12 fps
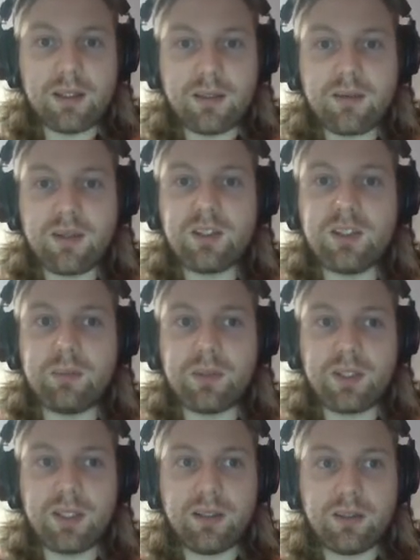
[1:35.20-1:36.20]
these numbers
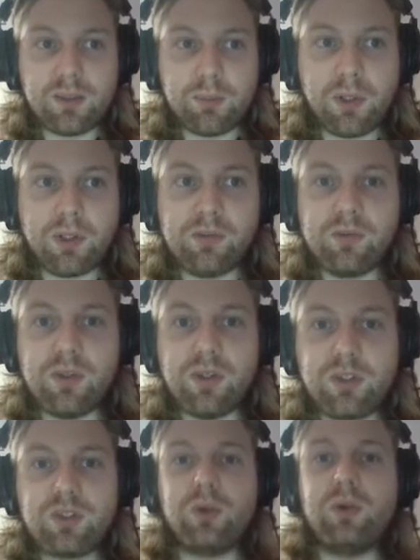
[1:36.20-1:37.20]
here as part of the
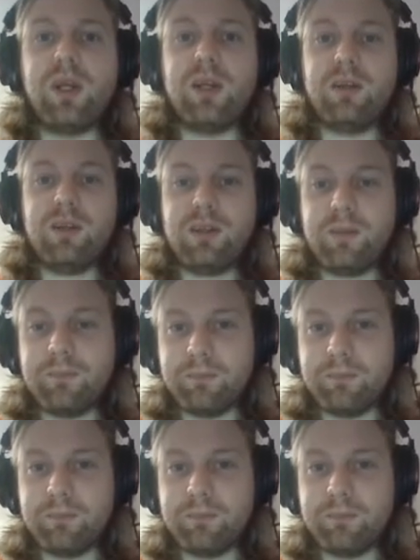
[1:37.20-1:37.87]
score editor,